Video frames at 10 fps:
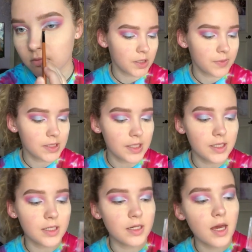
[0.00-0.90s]
I'm going to be
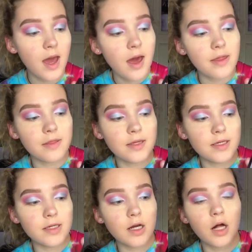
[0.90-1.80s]
taking
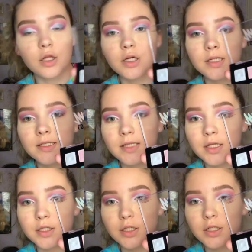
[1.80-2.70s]
the color in the
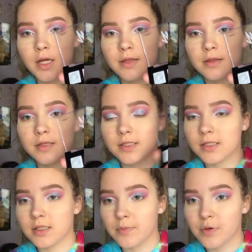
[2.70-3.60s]
center. This
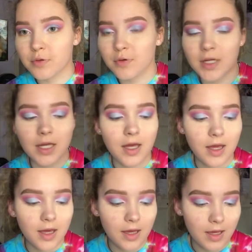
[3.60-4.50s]
is number 3.
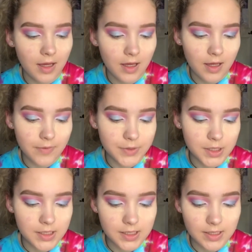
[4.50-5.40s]
And I'm just
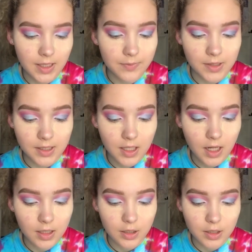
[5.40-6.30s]
going to take that pink
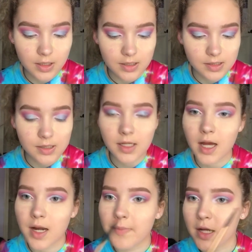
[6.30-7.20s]
color because it
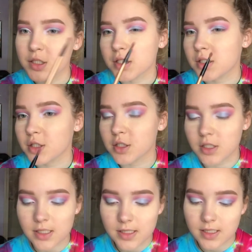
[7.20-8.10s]
kind of matches the
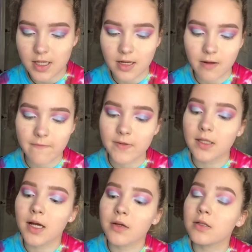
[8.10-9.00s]
crease. And I feel
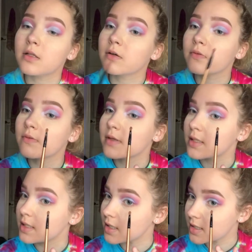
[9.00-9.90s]
like it would look
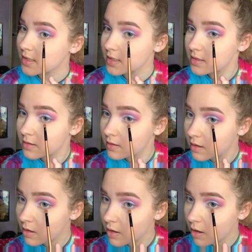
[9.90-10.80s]
really nice
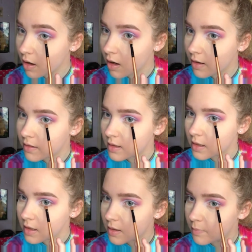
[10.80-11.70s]
on
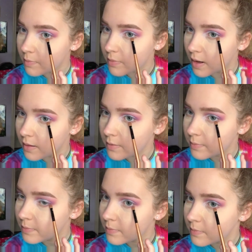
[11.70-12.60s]
the bottom.